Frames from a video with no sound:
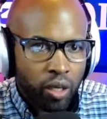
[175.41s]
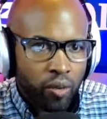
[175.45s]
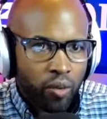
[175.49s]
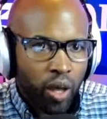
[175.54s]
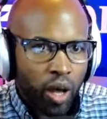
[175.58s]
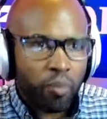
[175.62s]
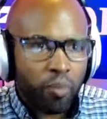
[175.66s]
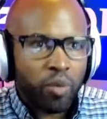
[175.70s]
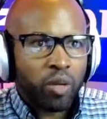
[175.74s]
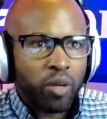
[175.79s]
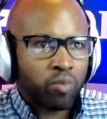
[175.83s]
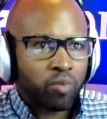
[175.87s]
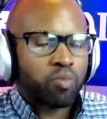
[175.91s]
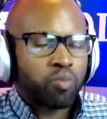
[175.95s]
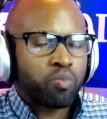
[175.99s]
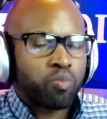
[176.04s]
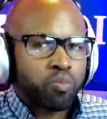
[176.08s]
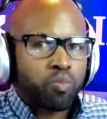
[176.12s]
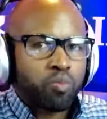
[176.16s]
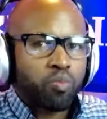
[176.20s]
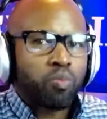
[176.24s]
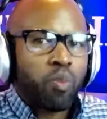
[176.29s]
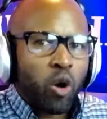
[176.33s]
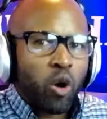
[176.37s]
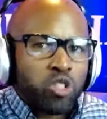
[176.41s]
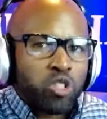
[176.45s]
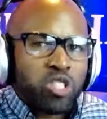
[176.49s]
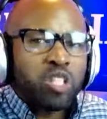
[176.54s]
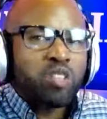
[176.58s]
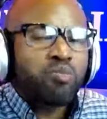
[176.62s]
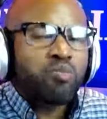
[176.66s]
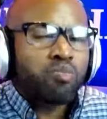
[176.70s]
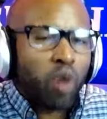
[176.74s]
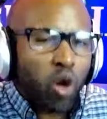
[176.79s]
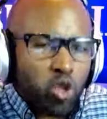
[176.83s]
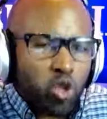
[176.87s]
I mean, yeah, most
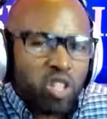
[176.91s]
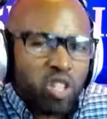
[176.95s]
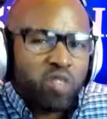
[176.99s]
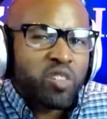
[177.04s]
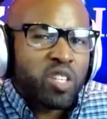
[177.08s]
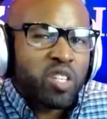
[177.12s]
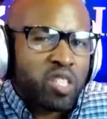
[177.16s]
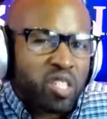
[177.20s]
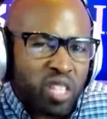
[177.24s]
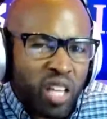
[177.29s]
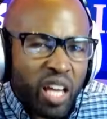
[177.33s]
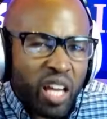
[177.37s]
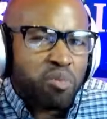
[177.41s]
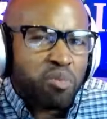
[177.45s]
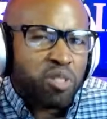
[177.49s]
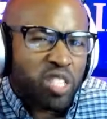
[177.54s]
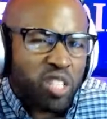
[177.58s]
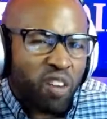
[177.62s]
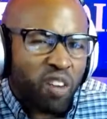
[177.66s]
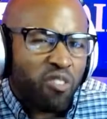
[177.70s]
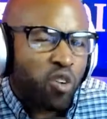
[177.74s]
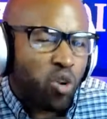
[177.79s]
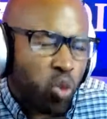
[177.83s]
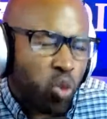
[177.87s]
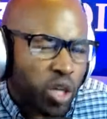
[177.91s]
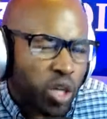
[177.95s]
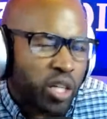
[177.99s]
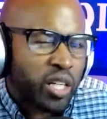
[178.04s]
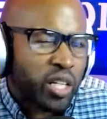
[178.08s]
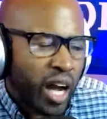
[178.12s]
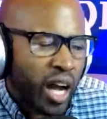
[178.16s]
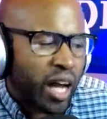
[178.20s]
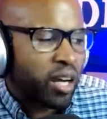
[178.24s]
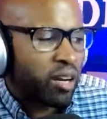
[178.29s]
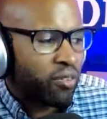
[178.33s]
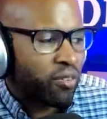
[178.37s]
but of, most it's like butterfly
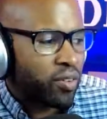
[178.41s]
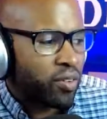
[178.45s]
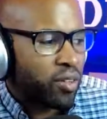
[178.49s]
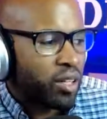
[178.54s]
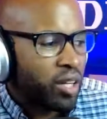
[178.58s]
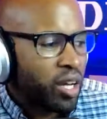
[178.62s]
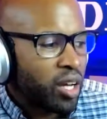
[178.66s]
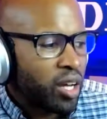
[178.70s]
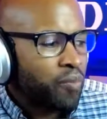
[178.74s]
effect.